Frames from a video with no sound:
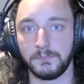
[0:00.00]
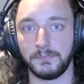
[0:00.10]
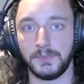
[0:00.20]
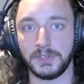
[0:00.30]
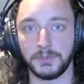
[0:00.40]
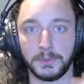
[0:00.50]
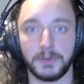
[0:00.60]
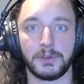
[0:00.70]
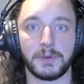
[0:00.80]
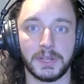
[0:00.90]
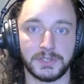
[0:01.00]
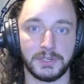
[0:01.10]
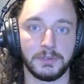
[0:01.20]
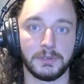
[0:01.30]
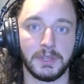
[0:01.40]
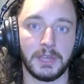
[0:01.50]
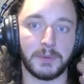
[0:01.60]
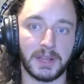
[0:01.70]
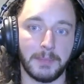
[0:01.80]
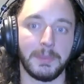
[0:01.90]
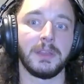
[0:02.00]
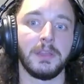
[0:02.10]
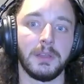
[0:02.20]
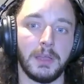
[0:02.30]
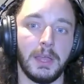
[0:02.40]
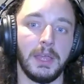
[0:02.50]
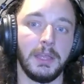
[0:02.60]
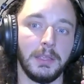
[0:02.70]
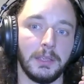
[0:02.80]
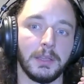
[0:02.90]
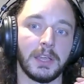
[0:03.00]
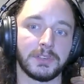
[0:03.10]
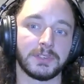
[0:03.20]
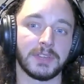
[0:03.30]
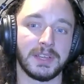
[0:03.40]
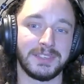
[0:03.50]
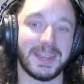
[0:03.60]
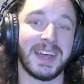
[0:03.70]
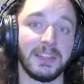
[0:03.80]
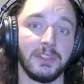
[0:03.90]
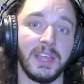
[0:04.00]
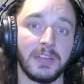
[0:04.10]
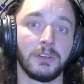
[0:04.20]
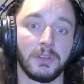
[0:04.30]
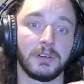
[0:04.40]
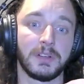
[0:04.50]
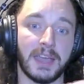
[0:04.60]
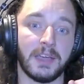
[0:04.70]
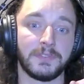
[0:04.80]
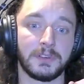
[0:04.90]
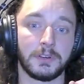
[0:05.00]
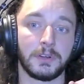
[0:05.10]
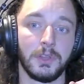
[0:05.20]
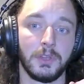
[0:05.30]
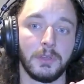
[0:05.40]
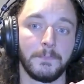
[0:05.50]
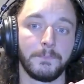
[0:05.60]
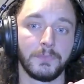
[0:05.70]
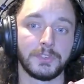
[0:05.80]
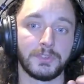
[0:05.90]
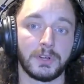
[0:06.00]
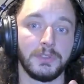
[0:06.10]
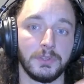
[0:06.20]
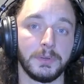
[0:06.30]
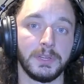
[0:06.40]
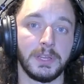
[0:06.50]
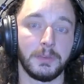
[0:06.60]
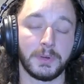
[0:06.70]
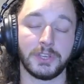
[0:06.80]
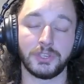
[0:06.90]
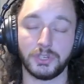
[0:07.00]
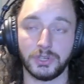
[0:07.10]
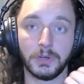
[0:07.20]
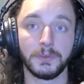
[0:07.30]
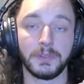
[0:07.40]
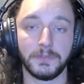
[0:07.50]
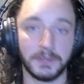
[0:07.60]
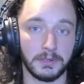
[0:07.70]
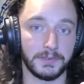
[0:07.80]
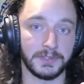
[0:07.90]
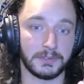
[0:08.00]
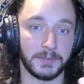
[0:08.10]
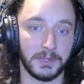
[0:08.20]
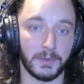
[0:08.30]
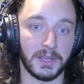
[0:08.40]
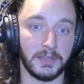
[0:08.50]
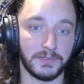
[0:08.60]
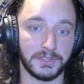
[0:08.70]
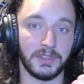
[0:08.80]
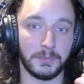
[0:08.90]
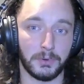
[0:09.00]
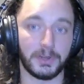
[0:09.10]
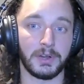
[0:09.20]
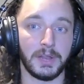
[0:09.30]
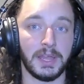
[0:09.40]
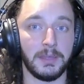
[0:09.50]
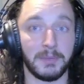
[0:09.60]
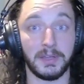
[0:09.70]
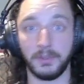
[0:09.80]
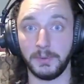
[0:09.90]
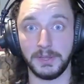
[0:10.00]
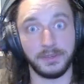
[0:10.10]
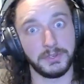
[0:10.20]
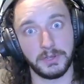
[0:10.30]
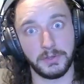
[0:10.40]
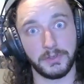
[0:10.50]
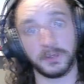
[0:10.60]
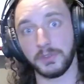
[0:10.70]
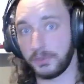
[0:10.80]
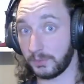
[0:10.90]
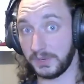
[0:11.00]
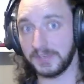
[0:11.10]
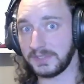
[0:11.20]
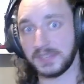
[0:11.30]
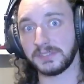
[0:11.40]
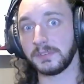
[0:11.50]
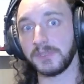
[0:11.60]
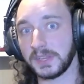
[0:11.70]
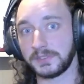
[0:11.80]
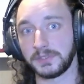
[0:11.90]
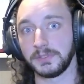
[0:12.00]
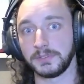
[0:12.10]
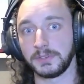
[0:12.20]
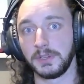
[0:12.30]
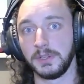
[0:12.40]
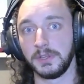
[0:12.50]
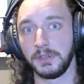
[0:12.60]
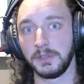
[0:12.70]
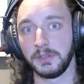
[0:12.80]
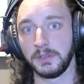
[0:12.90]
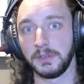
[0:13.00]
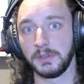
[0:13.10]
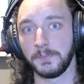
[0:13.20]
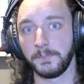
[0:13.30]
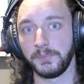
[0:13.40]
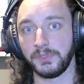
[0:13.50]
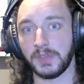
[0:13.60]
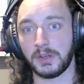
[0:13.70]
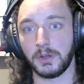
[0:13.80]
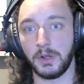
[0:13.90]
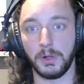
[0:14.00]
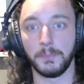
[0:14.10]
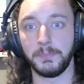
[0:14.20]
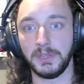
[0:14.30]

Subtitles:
They just went in a direction and recommended a exercise that I later learned after starting doing it. When I showed the video of it to my wife, she then pointed out, hey, by the way, did you know there are 3 sets of flexors that are all being